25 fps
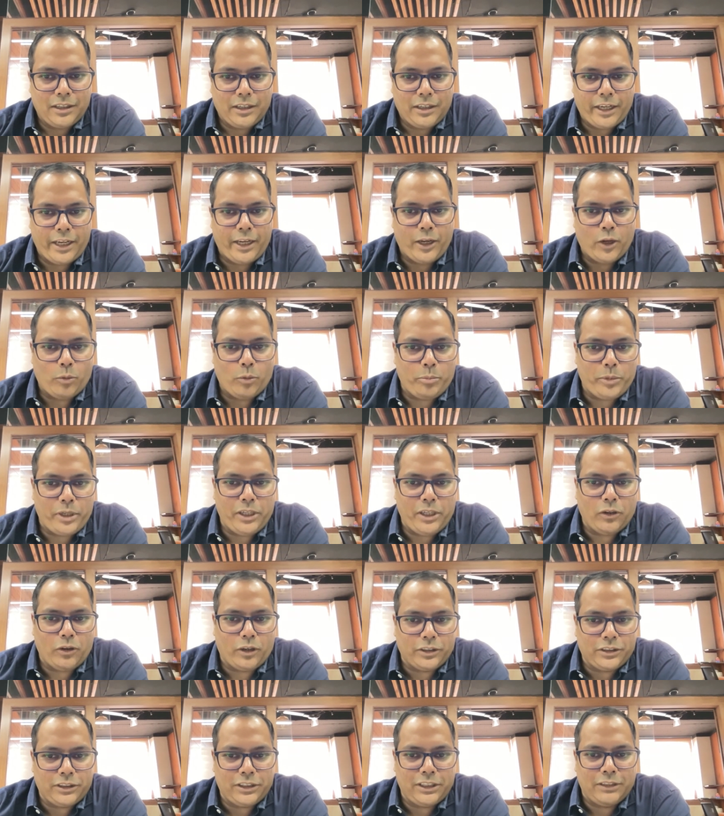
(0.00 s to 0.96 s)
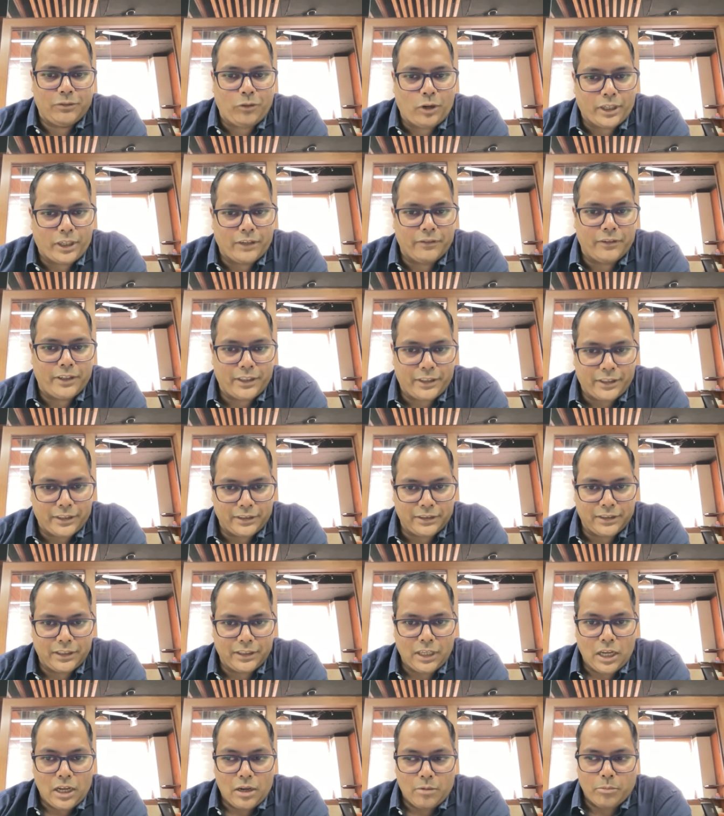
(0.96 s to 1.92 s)
a or b or c whatever it is
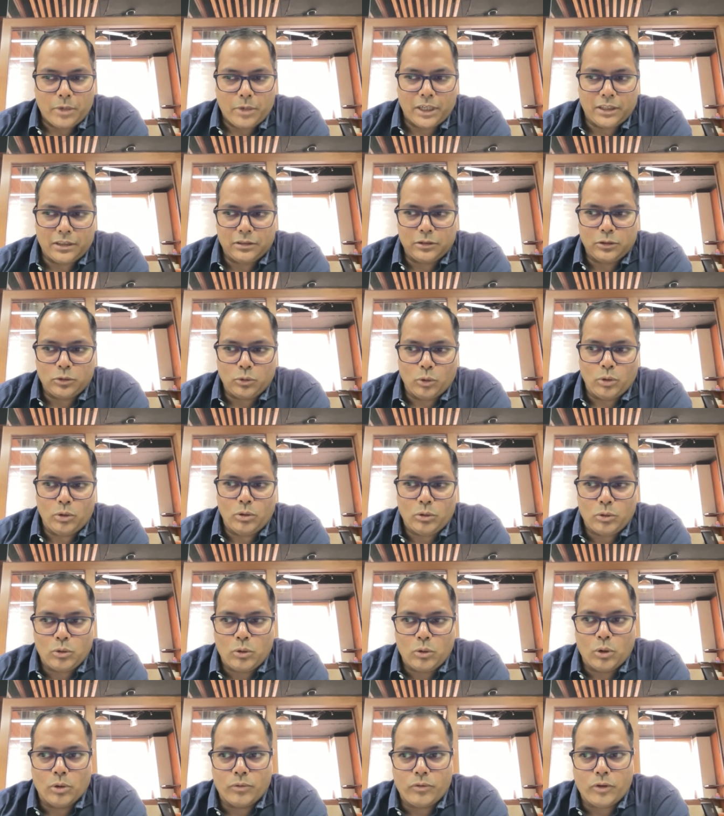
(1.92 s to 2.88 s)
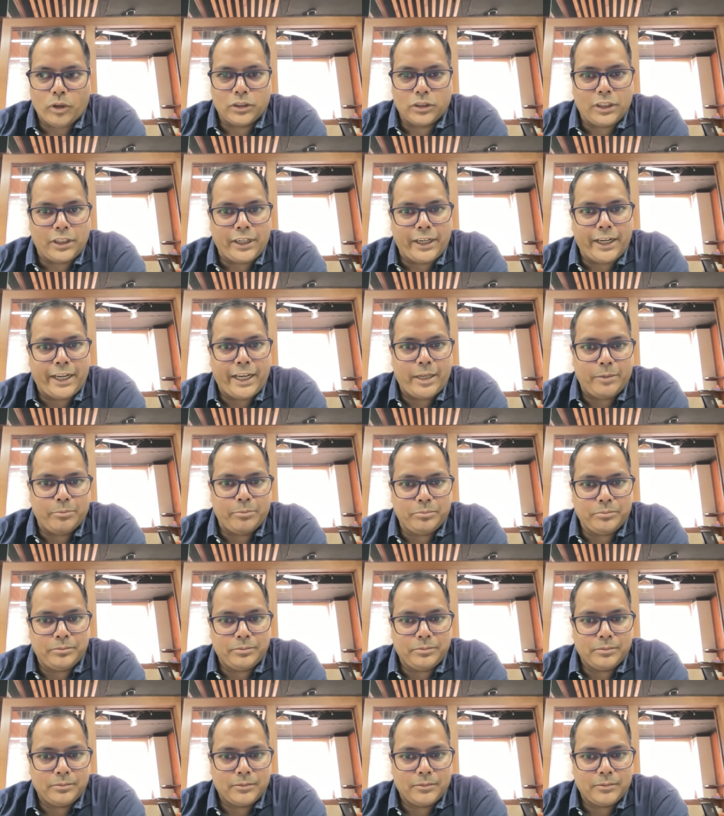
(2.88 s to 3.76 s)
but don't go for the name